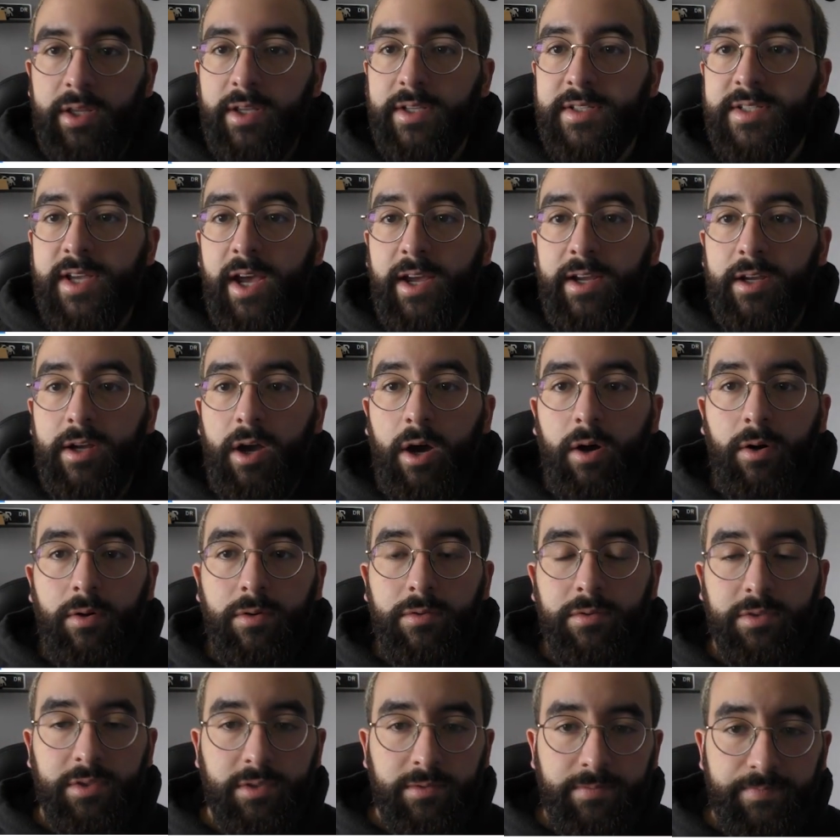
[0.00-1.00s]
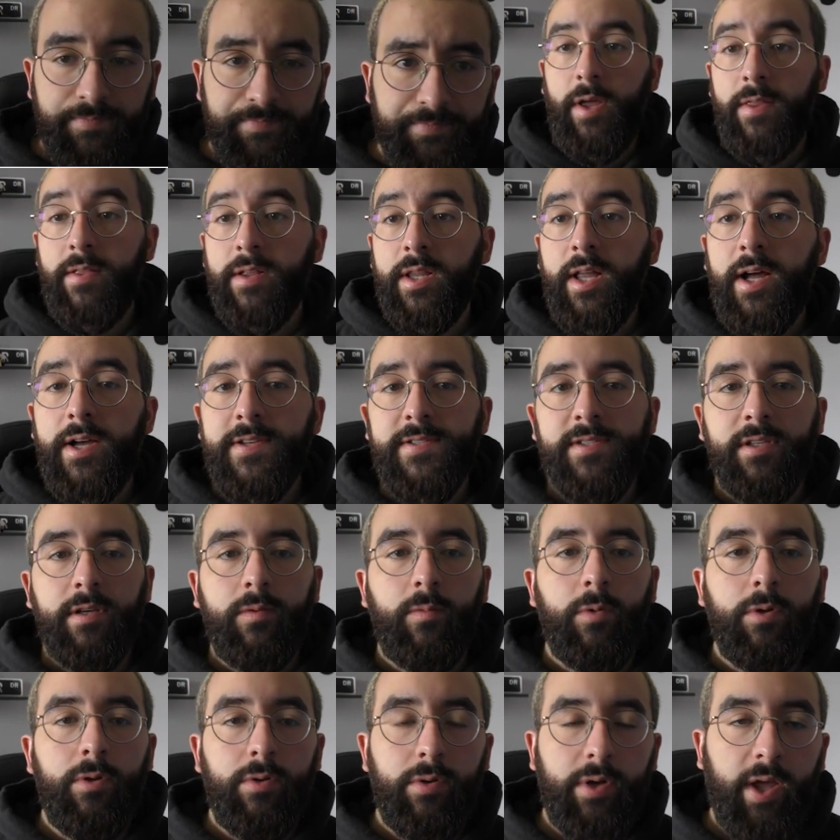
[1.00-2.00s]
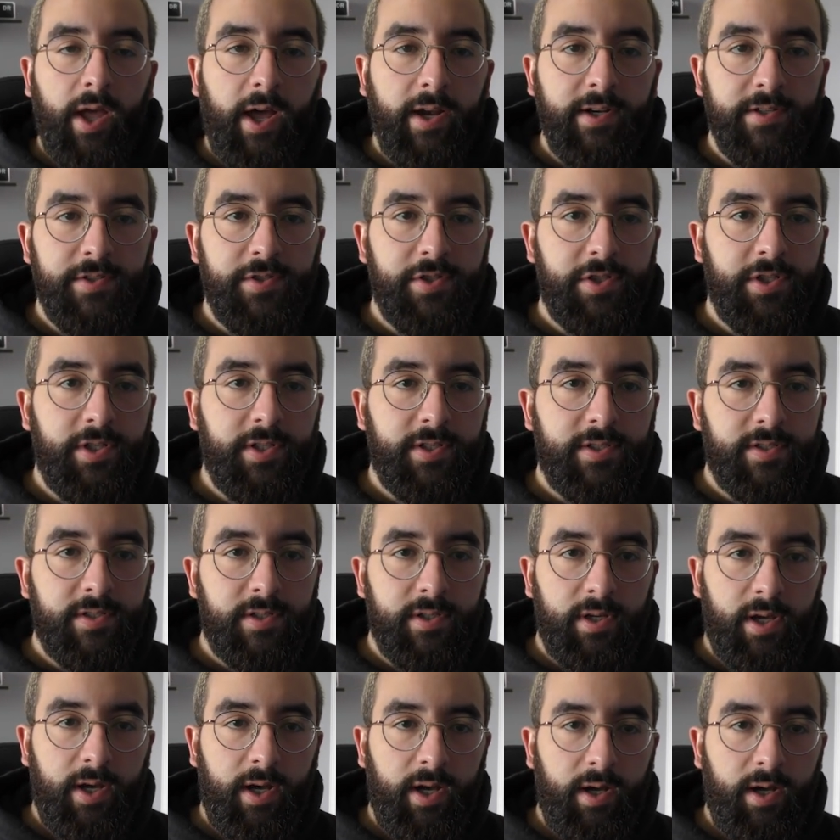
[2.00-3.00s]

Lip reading: take hold. And the last thing we'll look at is just